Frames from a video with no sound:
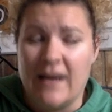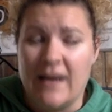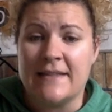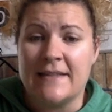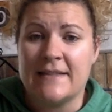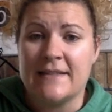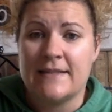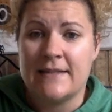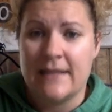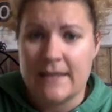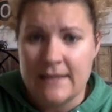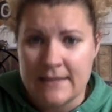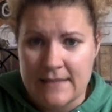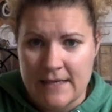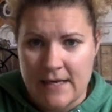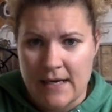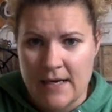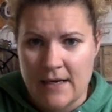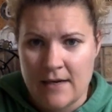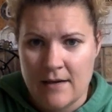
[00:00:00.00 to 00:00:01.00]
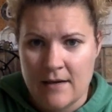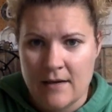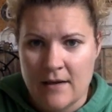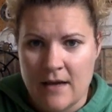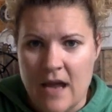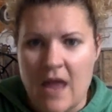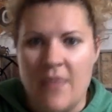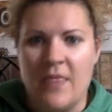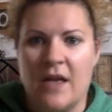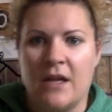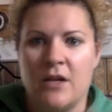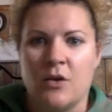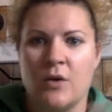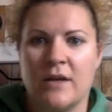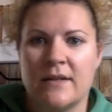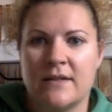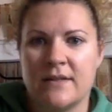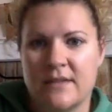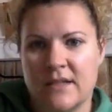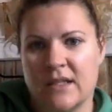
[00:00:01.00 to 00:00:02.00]
it's 60, and then you
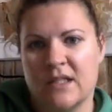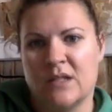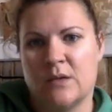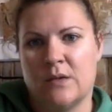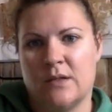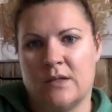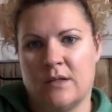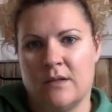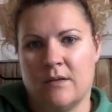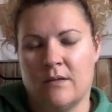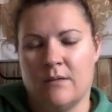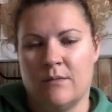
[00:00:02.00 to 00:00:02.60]
get £6